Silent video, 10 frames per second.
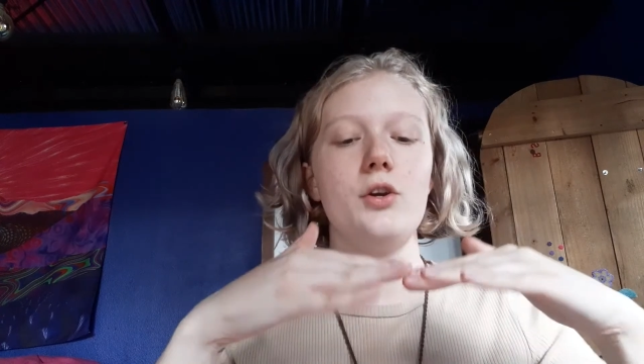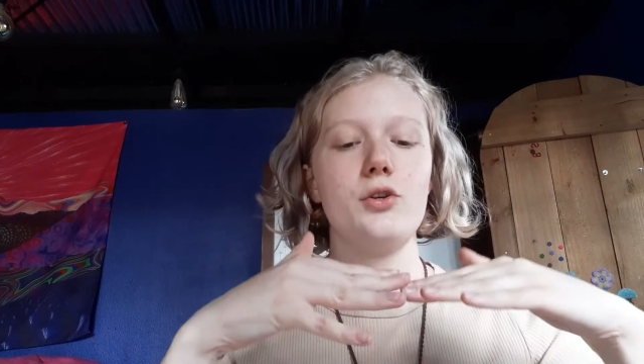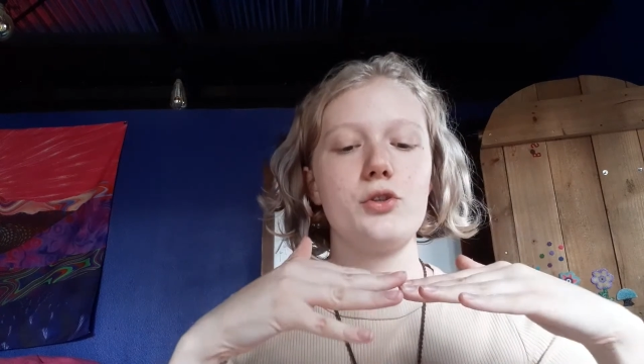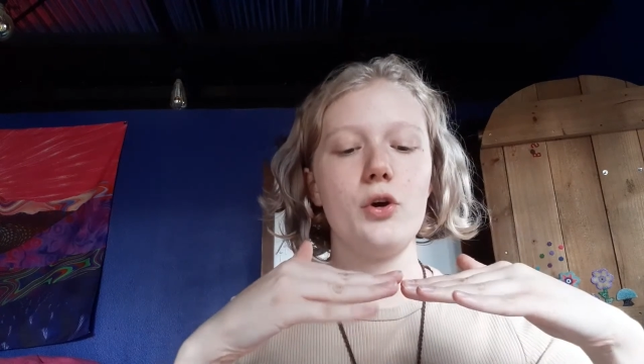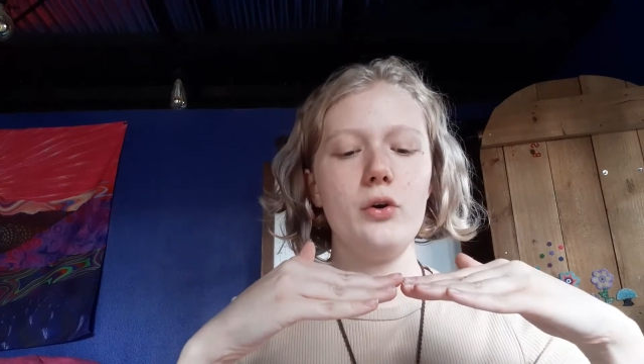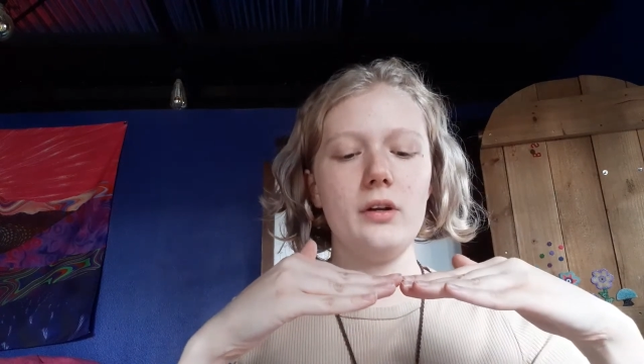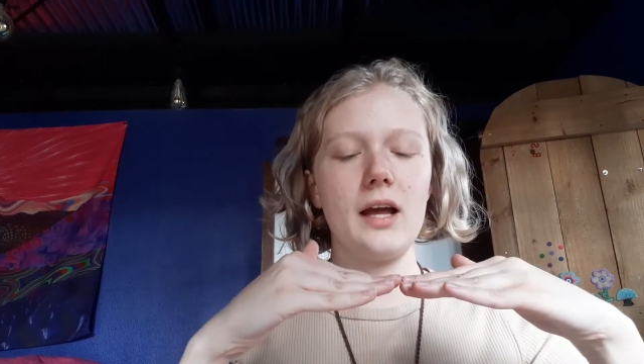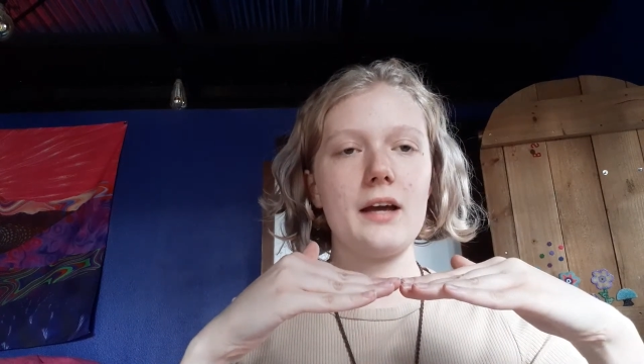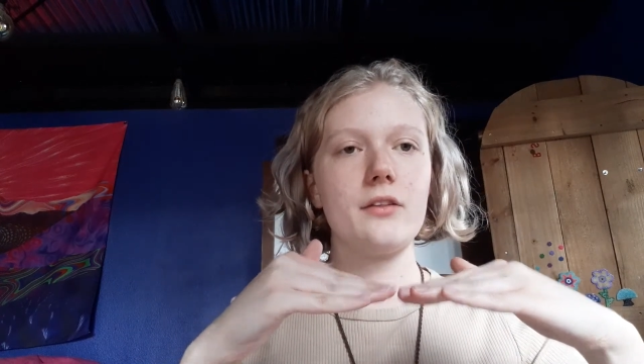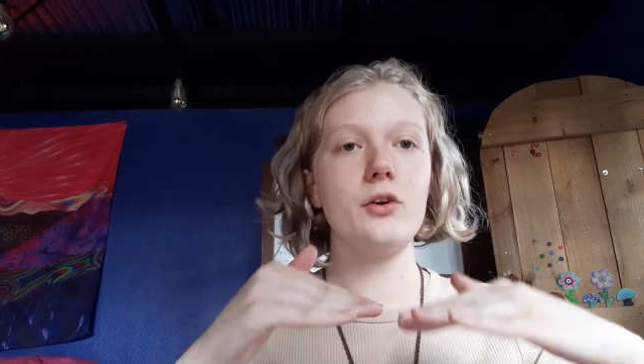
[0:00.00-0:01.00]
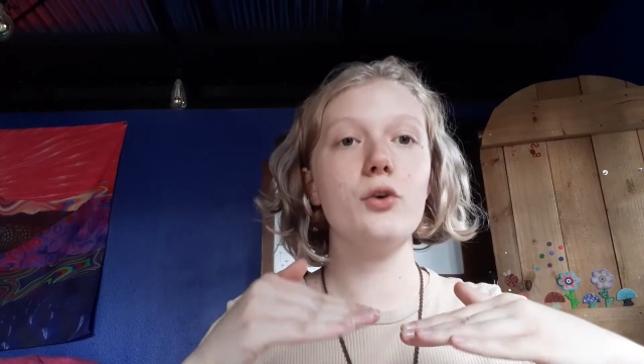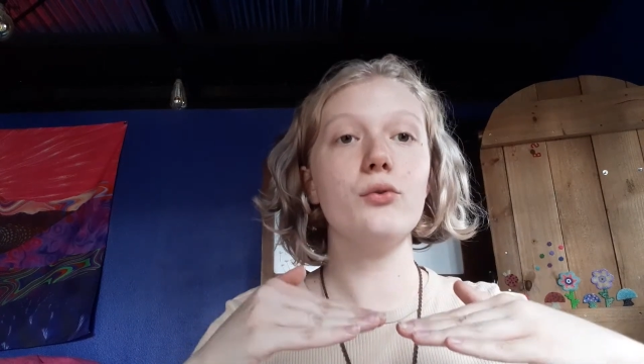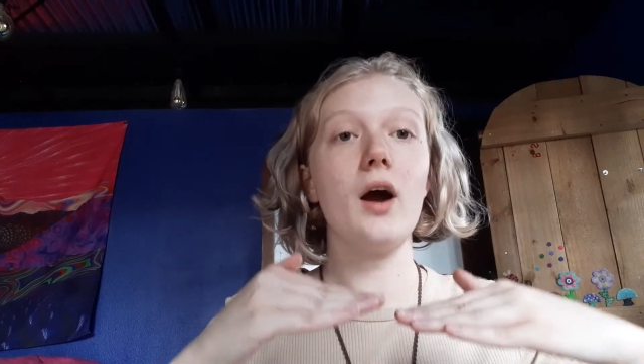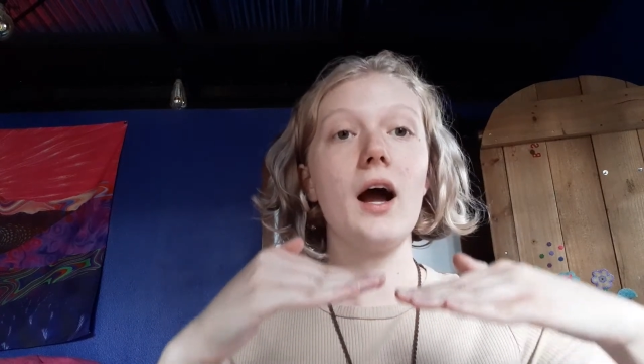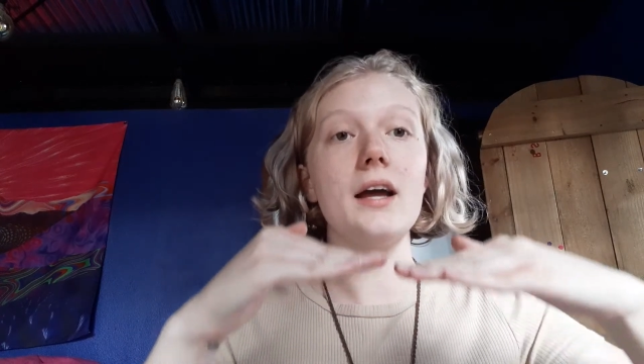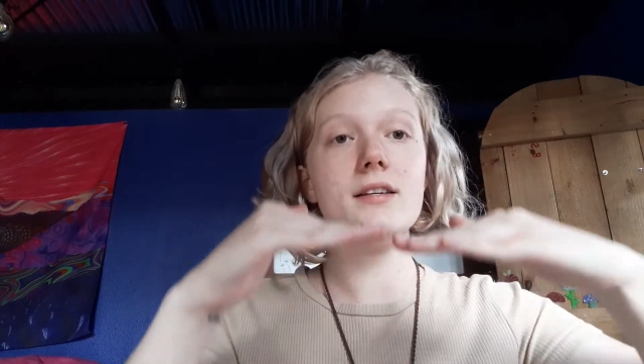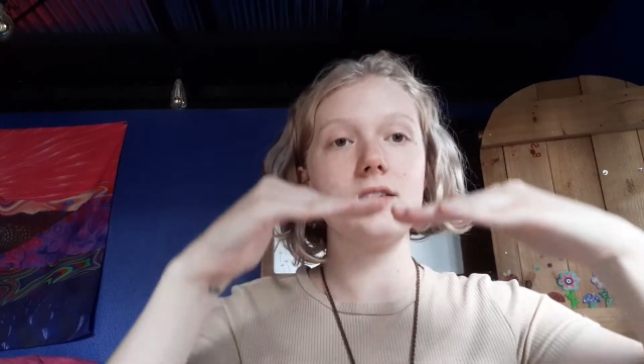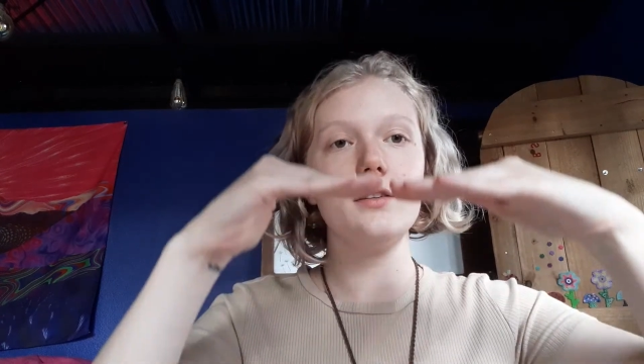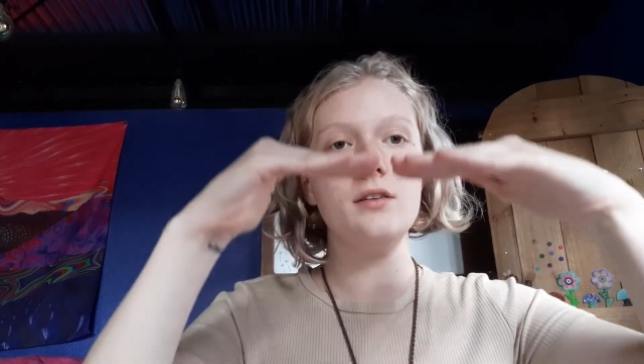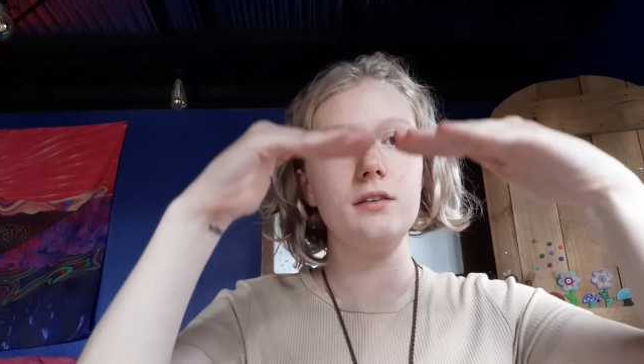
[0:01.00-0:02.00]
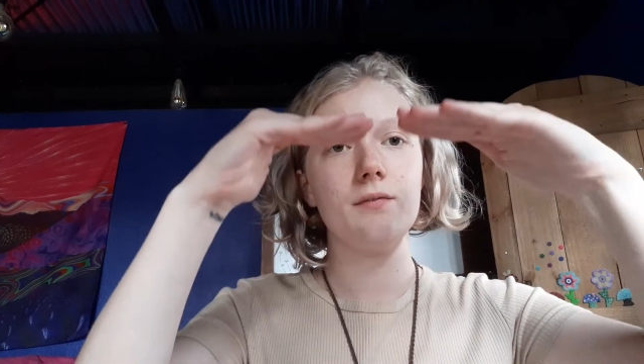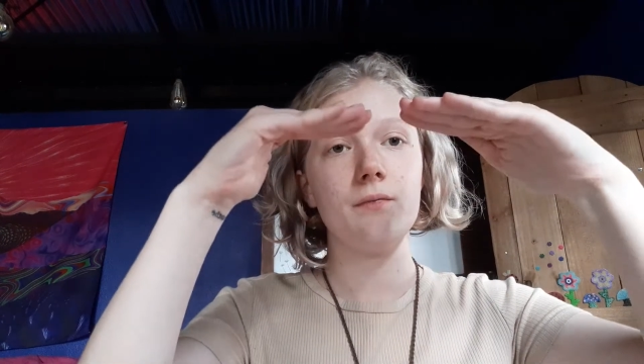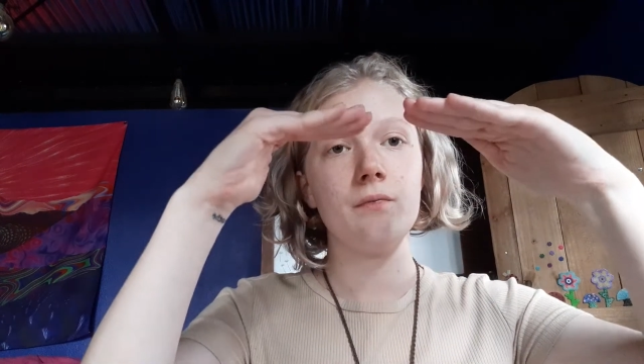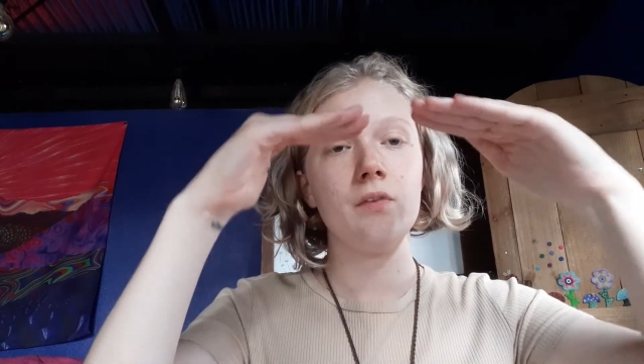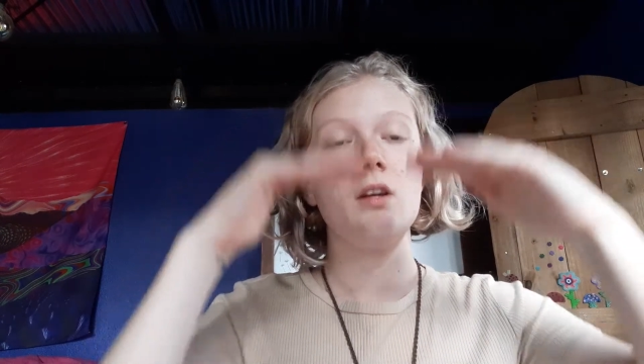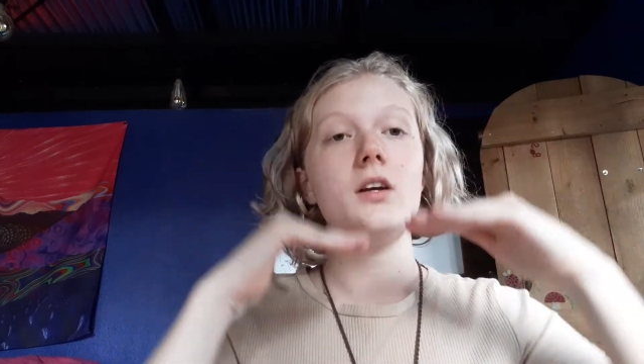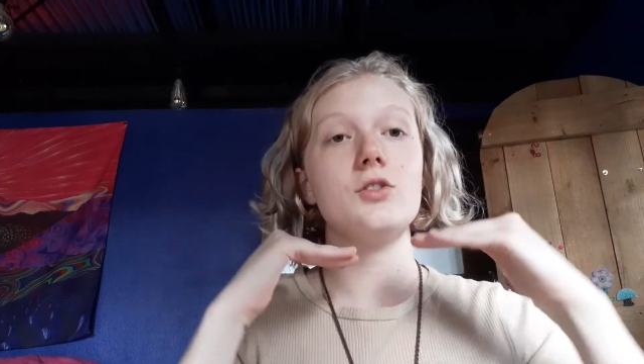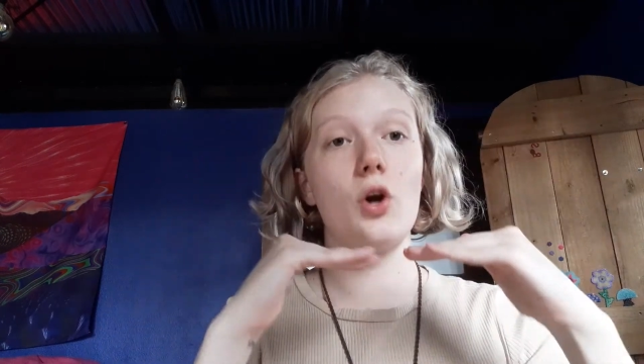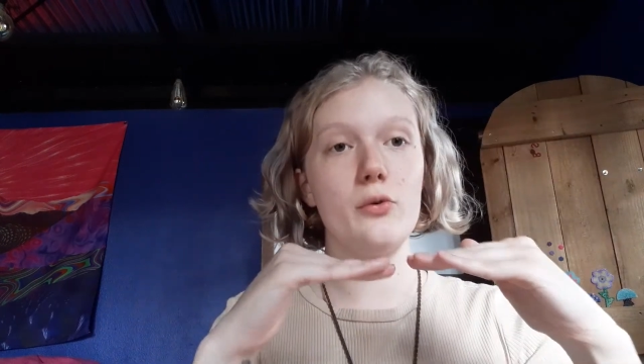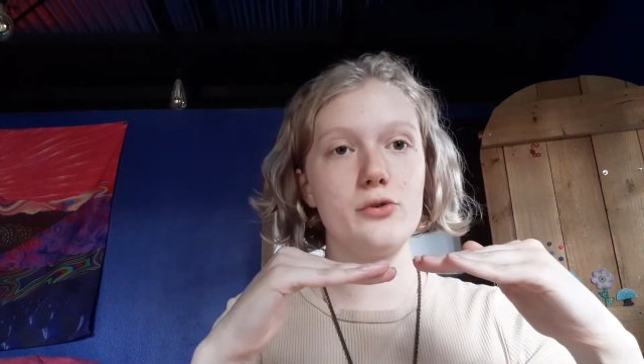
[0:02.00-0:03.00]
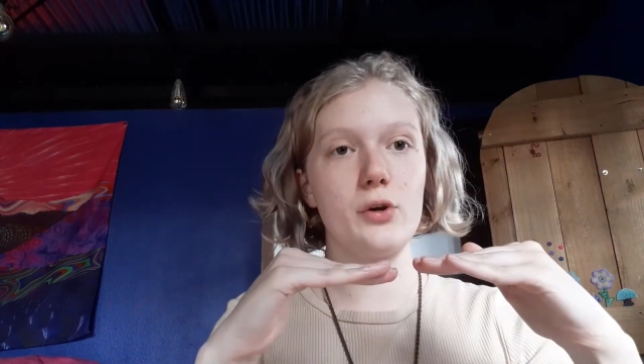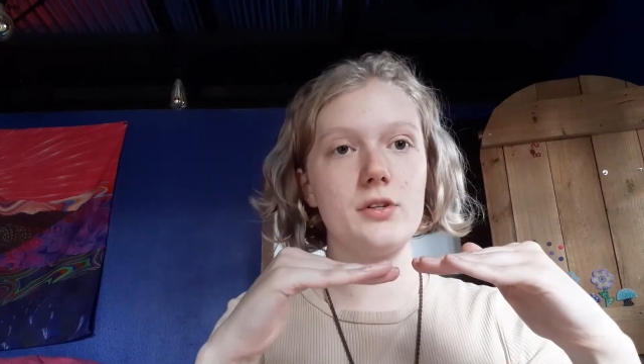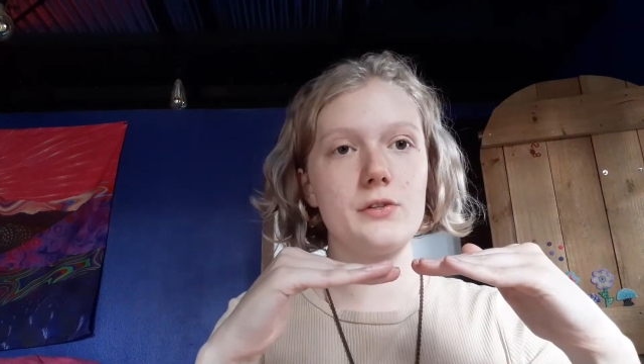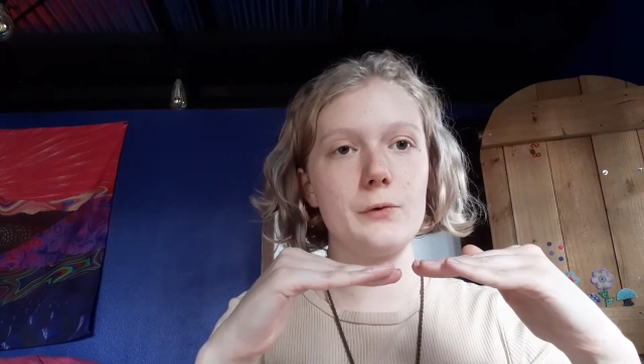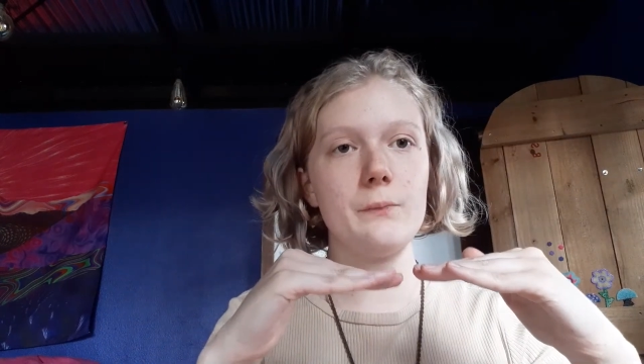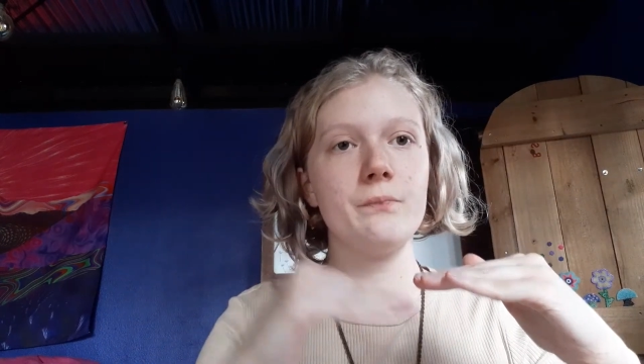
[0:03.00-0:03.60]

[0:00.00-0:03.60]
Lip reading: So like the horizon, it's horizontal.